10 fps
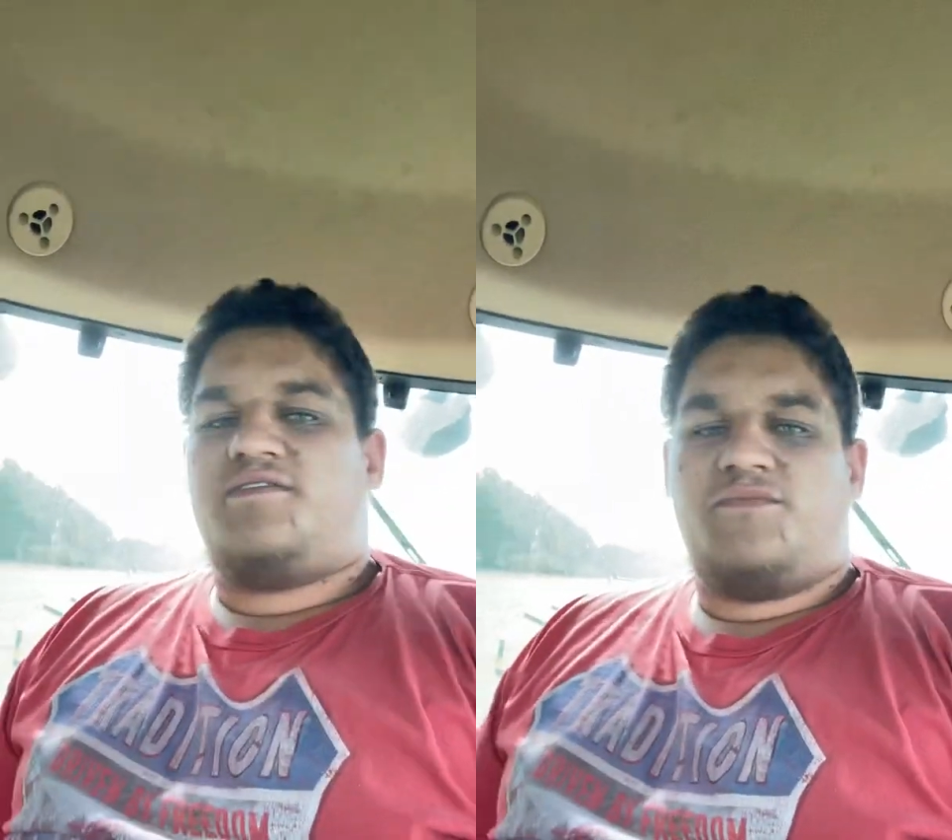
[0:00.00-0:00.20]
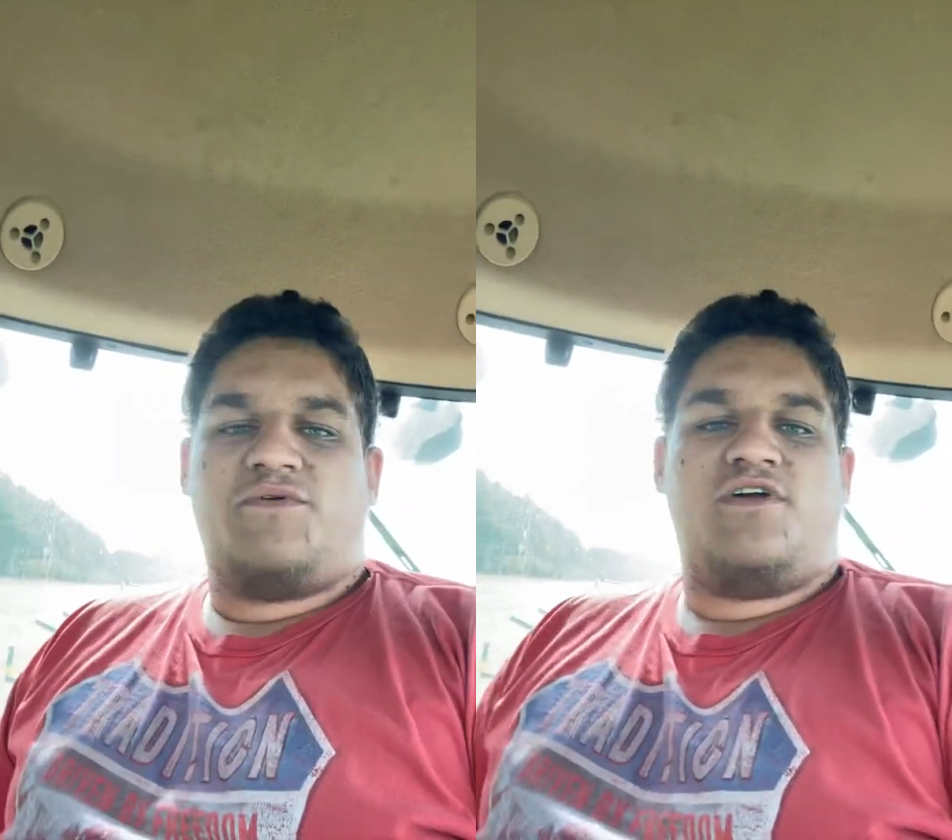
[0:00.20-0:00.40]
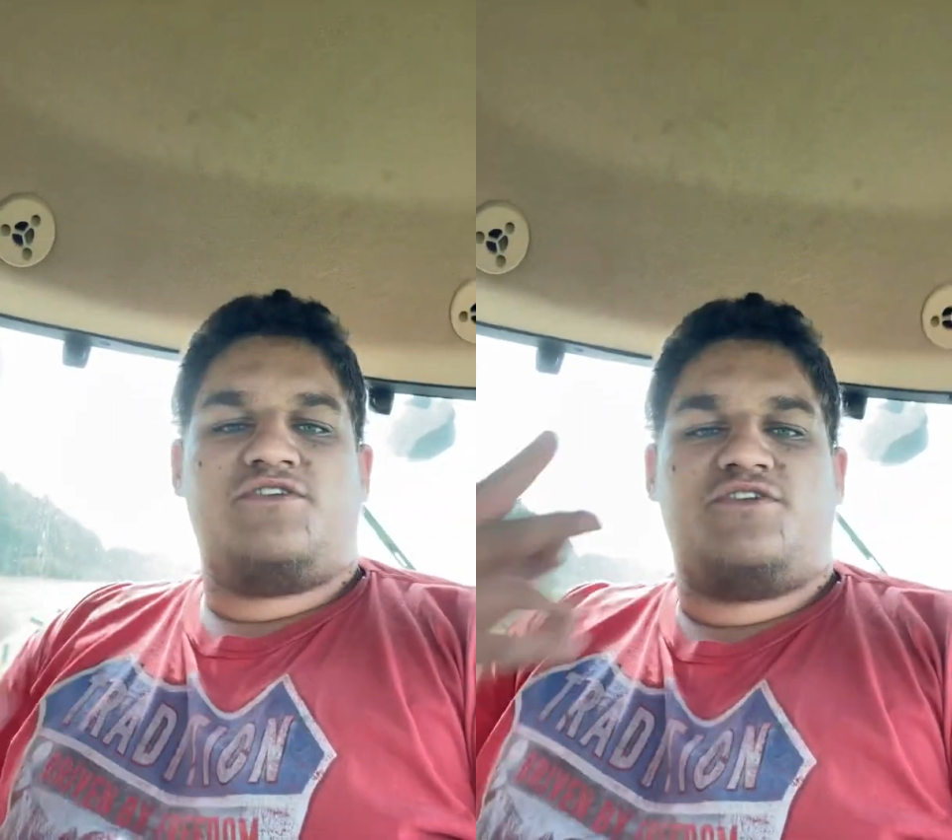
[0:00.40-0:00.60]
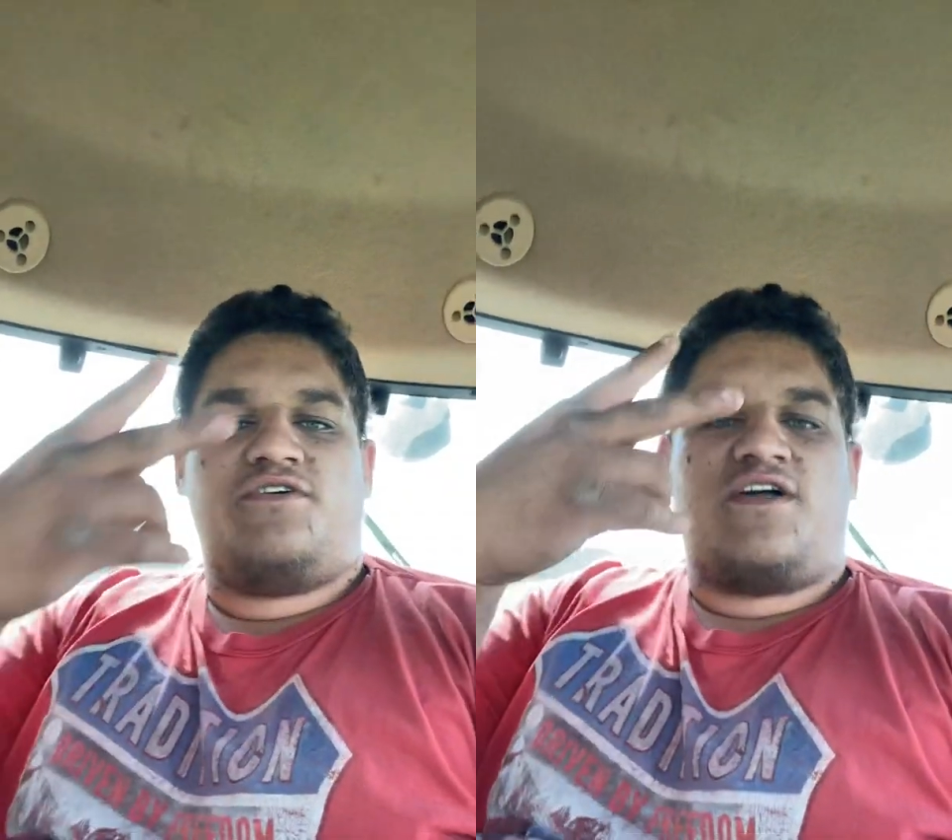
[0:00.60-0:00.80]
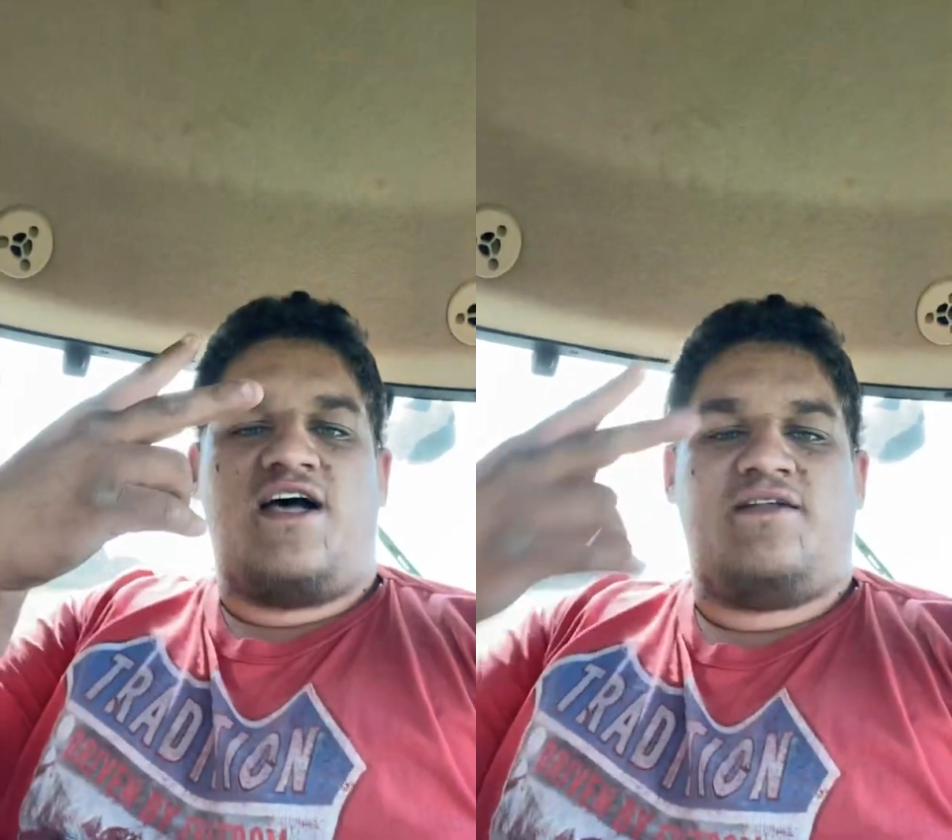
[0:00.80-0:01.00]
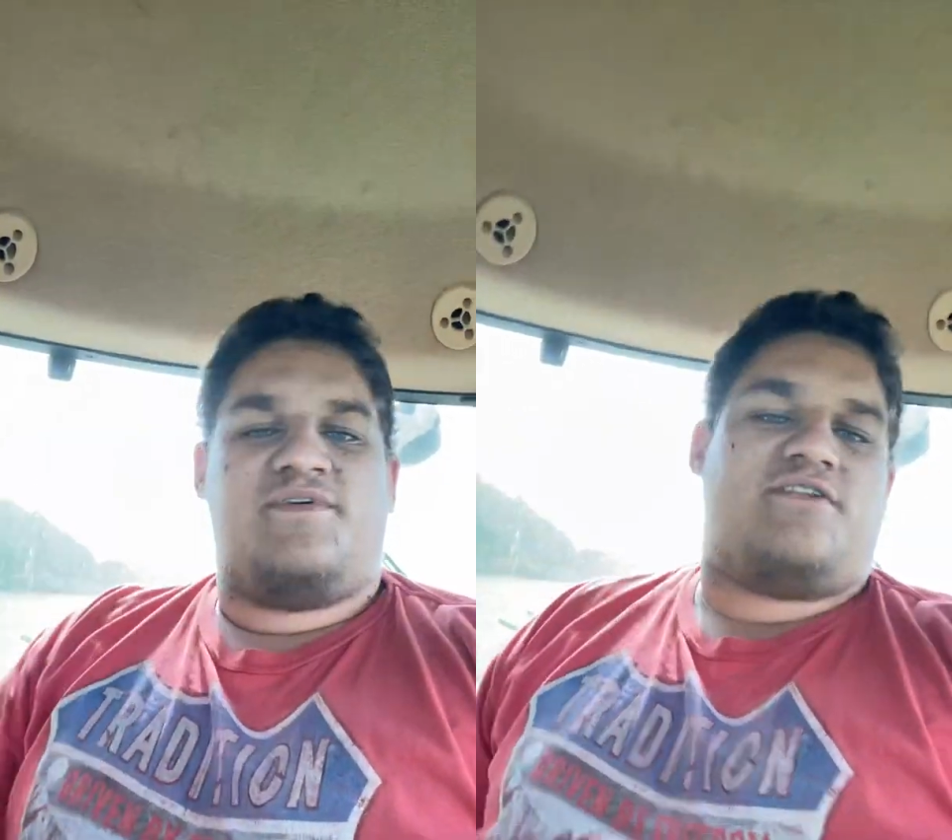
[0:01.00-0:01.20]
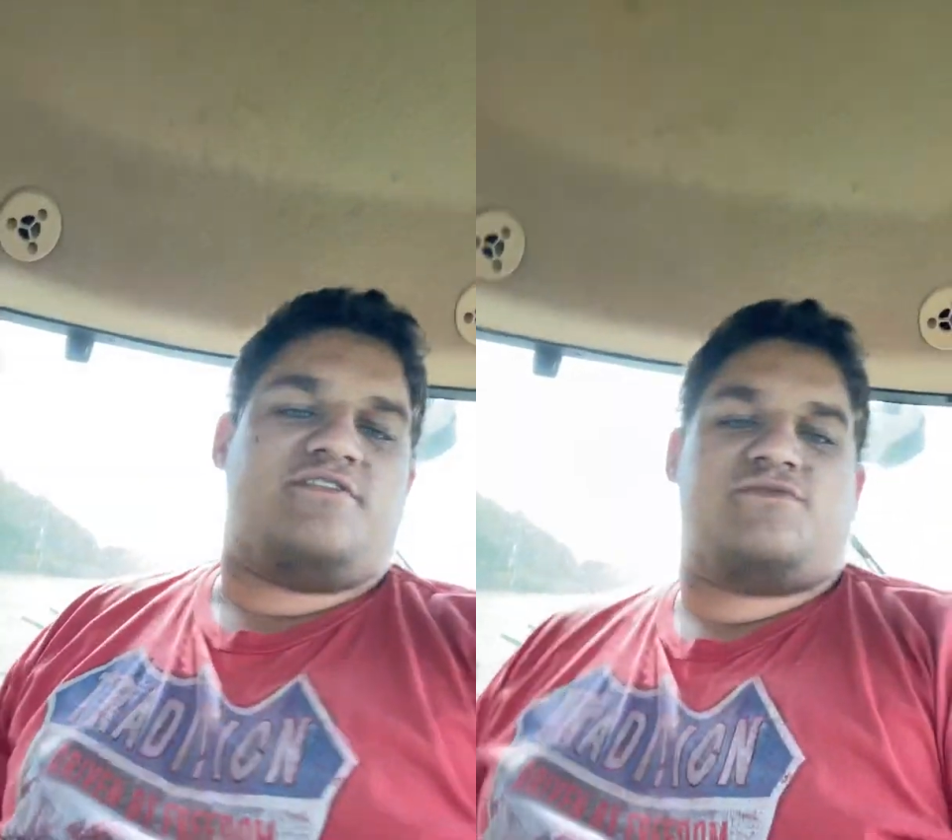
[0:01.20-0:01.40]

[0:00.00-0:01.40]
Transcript: We run 2 cotton pickers.